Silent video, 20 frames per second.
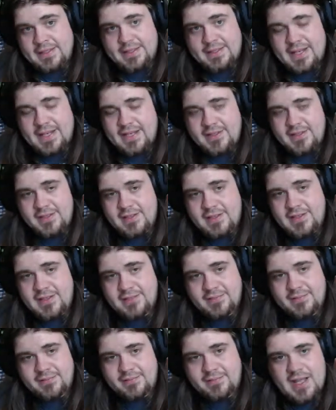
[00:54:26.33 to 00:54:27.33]
I
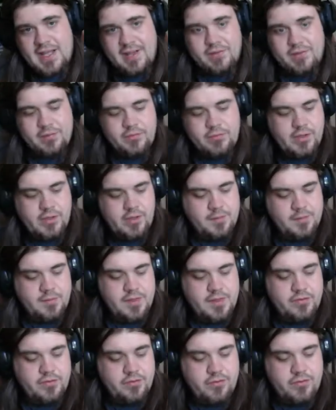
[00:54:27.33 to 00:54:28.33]
not really
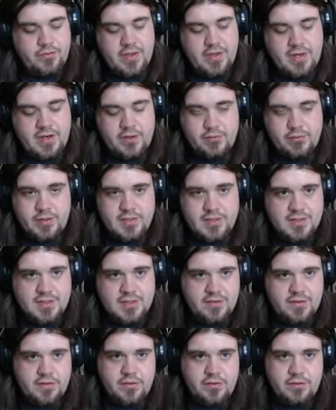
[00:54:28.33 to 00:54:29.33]
much of a fan of Resident
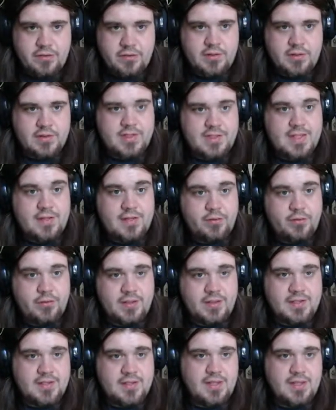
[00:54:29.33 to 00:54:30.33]
Evil until
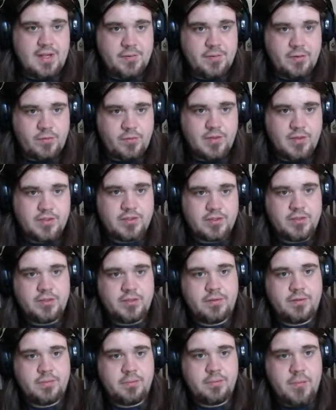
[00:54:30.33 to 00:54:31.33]
recently. I've been
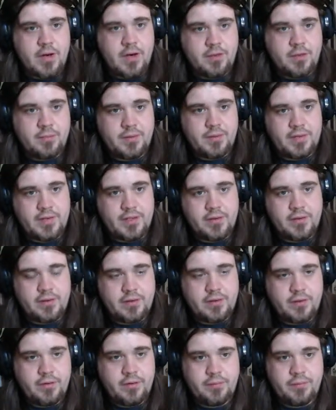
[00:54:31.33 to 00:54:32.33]
watching Markiplier
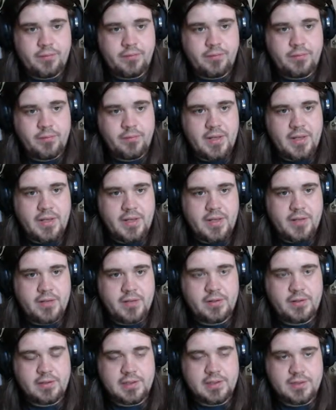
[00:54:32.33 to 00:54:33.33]
play it,
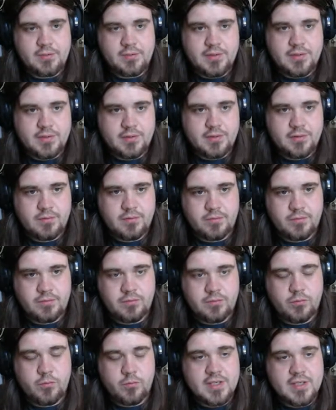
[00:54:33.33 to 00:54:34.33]
and it was
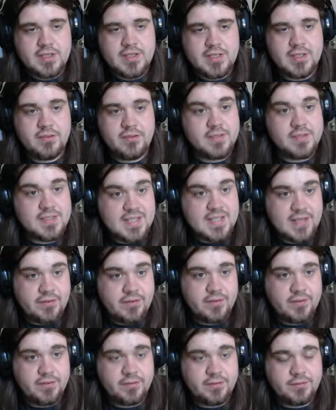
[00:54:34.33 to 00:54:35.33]
Resident Evil
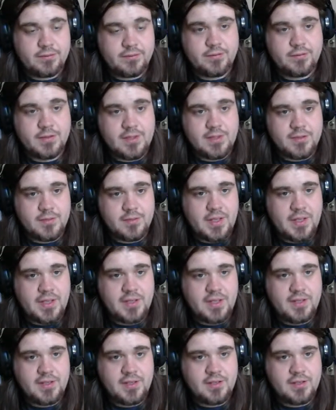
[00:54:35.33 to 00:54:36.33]
7. He was
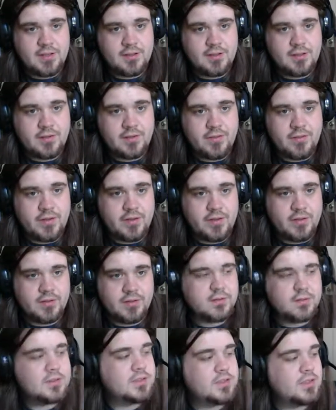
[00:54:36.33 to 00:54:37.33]
playing in it. It looked fun.
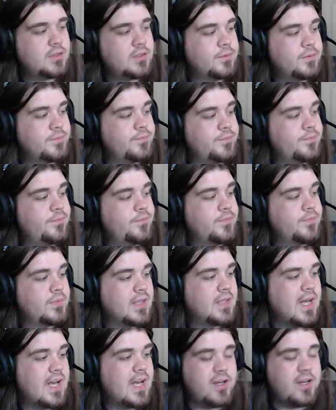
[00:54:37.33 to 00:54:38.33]
So
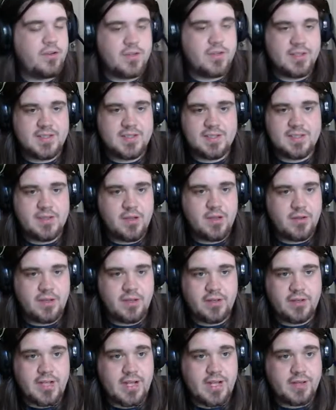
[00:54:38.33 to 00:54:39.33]
I know this is
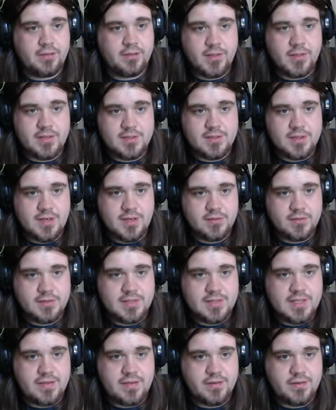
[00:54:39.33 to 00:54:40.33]
nothing like Resident Evil
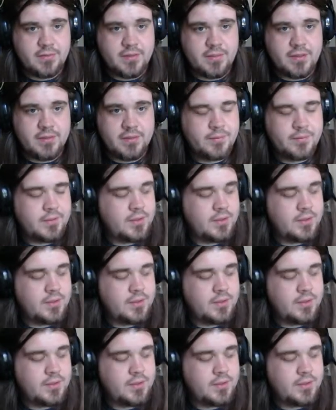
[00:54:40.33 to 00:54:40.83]
7, but